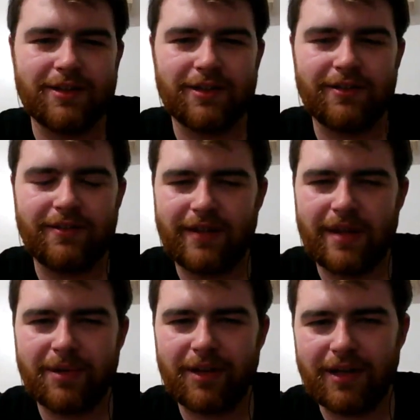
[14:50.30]
they're
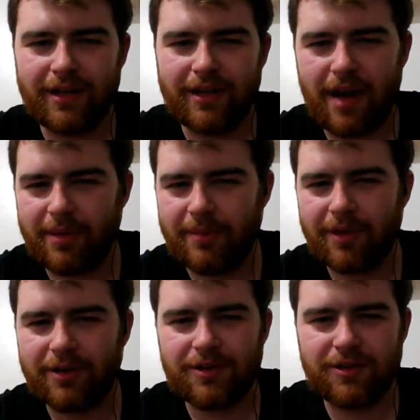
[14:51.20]
emulating comic
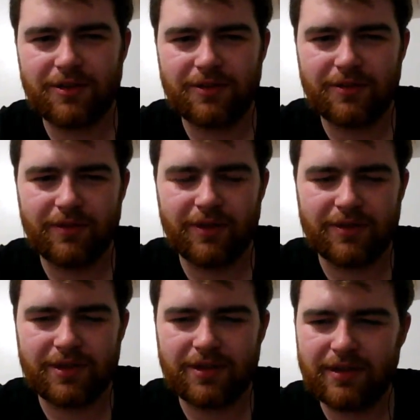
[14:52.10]
books,
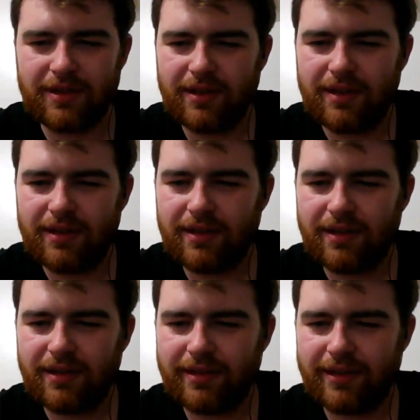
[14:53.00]
whereas
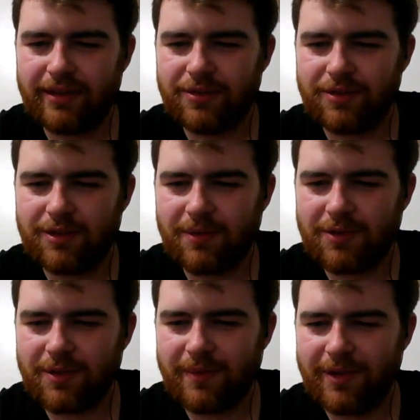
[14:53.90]
I thought this
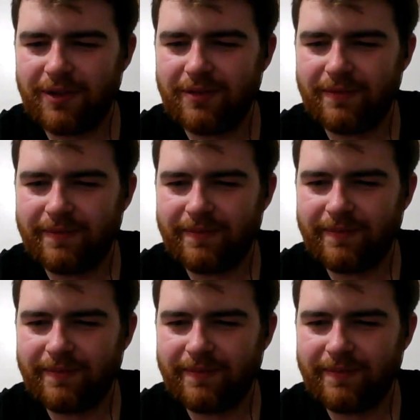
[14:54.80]
was supposed to be.